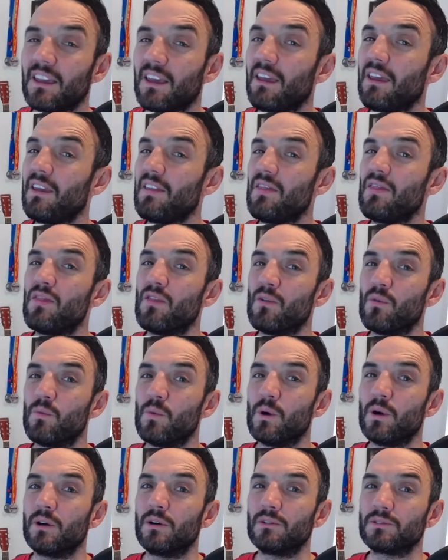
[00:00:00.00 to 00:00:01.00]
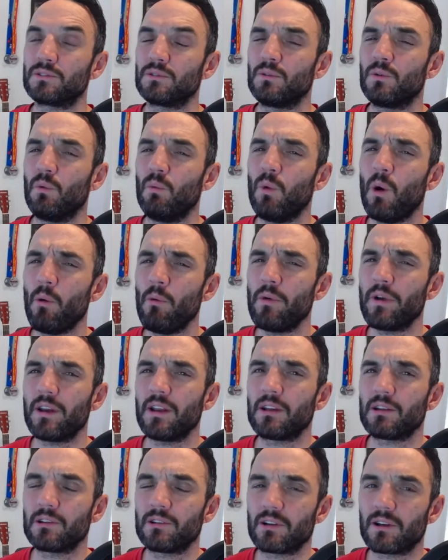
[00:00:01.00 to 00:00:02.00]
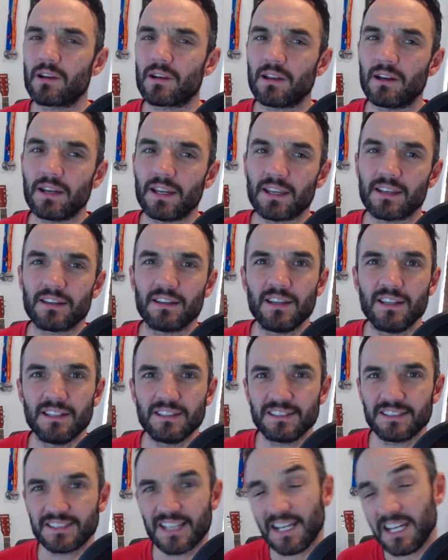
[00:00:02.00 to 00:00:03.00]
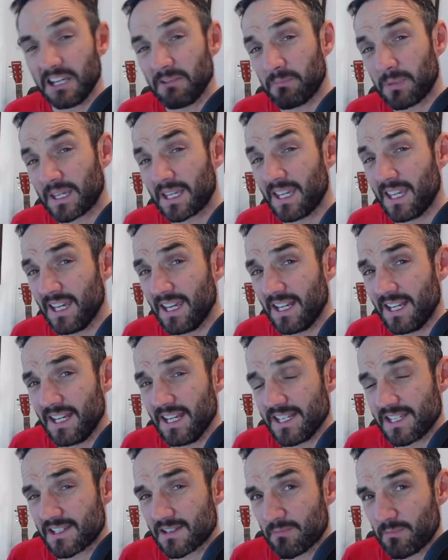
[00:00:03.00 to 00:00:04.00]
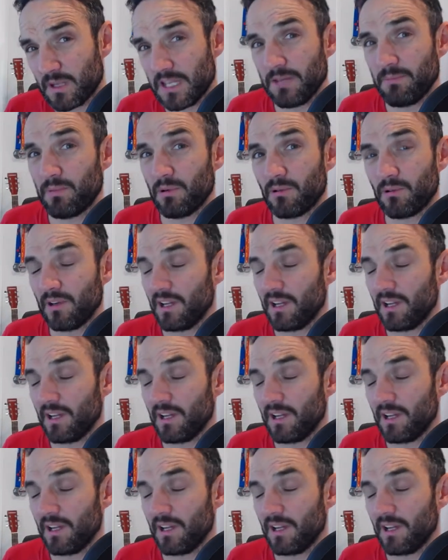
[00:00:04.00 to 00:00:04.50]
in the world? What would it look like? Selling bikinis to people